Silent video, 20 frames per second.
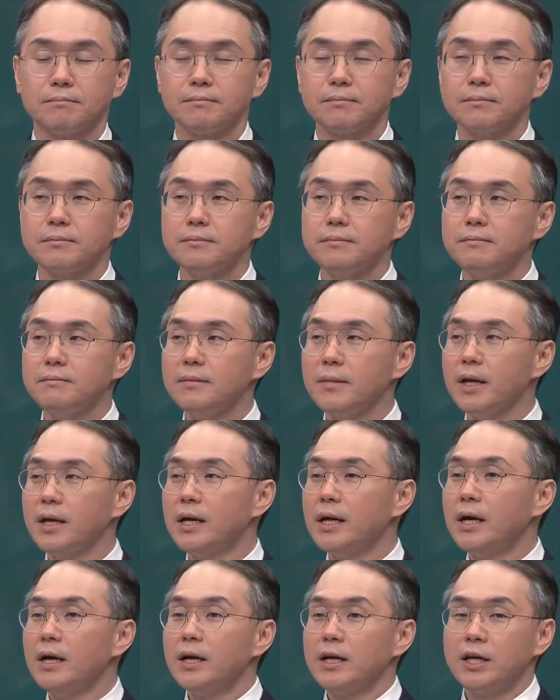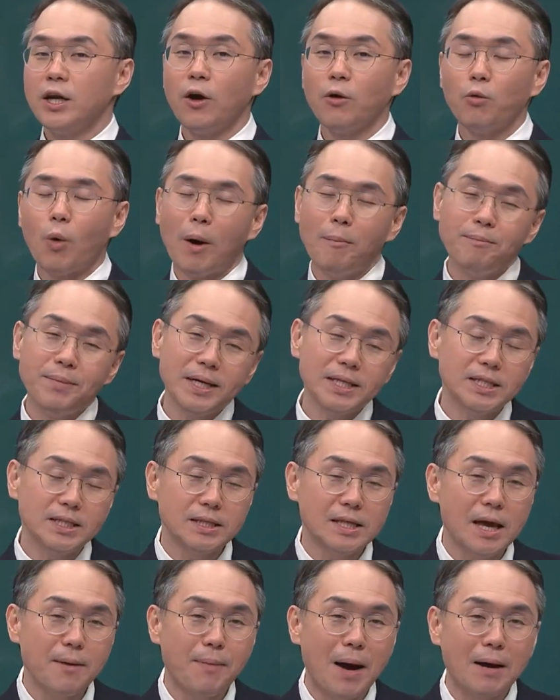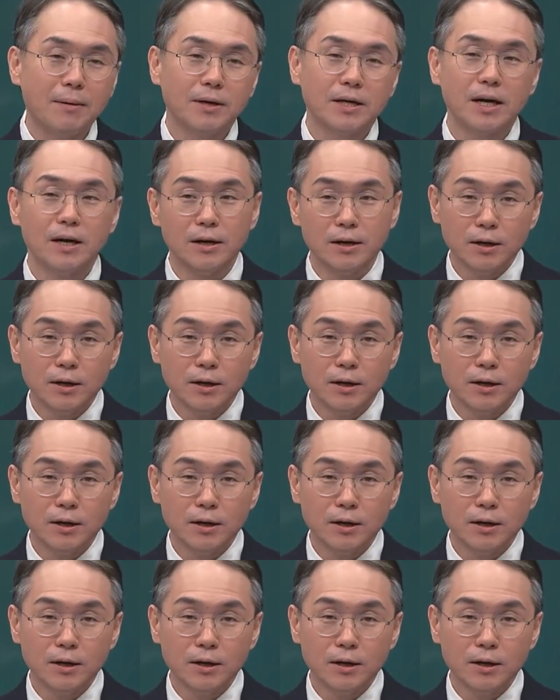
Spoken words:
This will serve the role of the tooth.